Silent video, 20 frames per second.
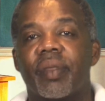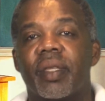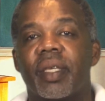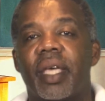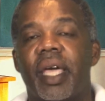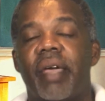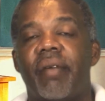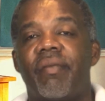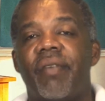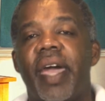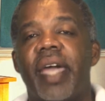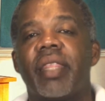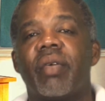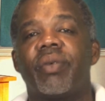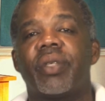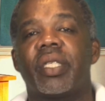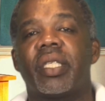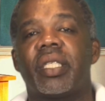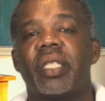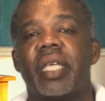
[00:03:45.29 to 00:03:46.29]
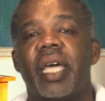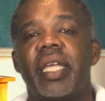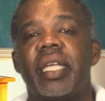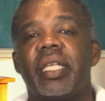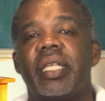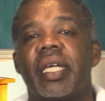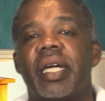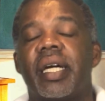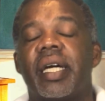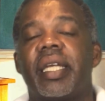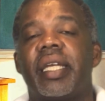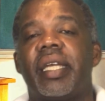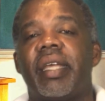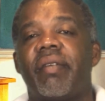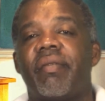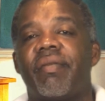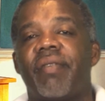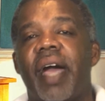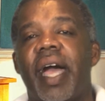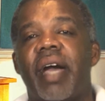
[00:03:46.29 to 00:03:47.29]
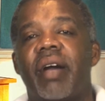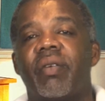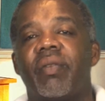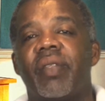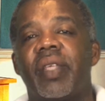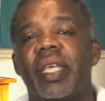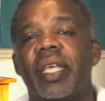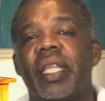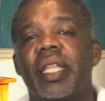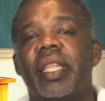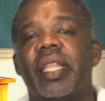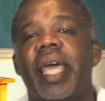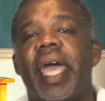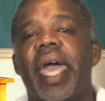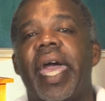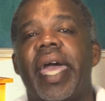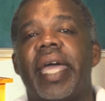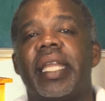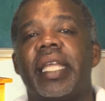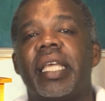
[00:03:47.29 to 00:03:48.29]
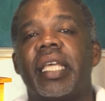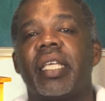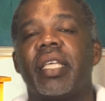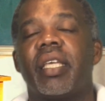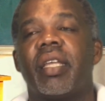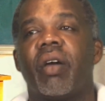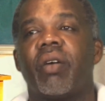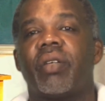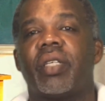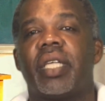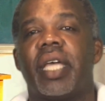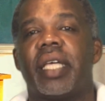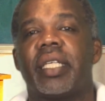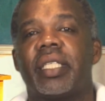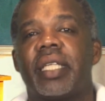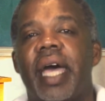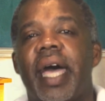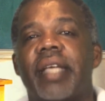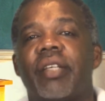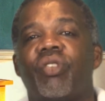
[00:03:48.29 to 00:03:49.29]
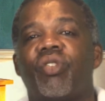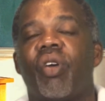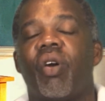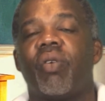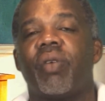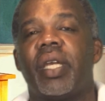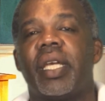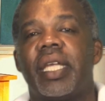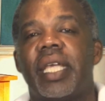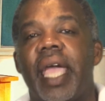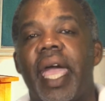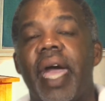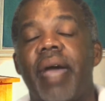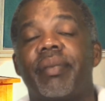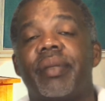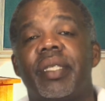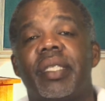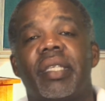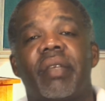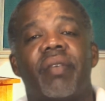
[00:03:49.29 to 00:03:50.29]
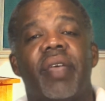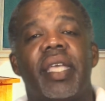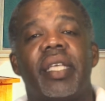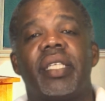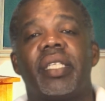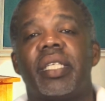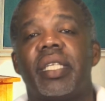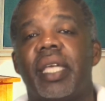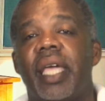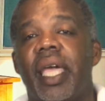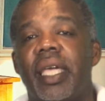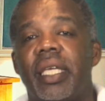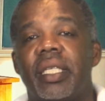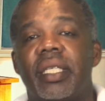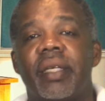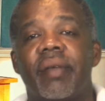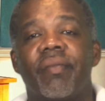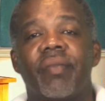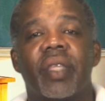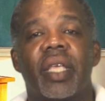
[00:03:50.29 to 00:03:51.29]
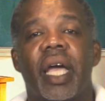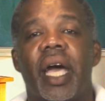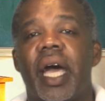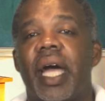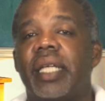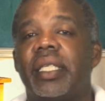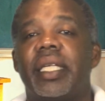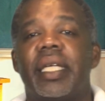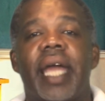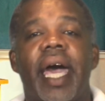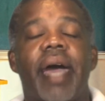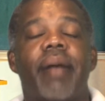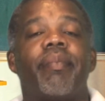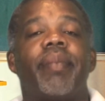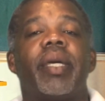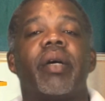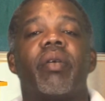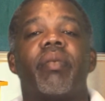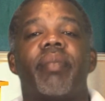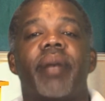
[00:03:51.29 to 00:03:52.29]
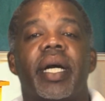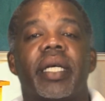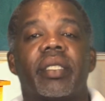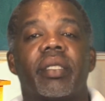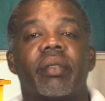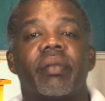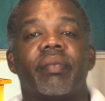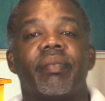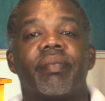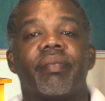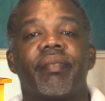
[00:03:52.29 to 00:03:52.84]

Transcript: Okay, in fact, there was a study done and it found that, you know, testosterone in the absence of HGH did not build muscle.